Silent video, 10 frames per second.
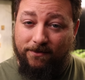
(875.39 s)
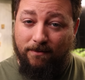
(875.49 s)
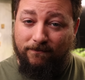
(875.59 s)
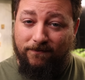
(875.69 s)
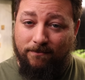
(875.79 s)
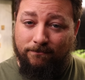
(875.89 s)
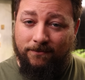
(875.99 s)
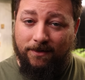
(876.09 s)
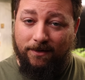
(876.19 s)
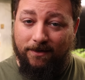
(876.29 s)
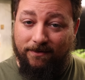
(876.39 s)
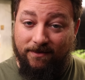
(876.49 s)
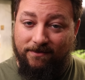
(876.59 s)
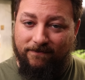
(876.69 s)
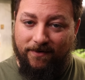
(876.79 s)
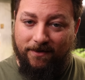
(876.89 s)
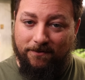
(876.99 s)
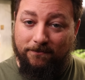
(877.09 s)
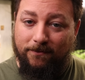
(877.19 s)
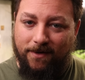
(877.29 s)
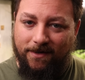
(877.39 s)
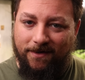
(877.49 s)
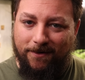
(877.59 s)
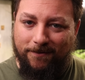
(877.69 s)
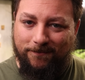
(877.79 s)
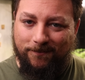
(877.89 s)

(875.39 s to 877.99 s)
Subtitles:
come from, click this video right here.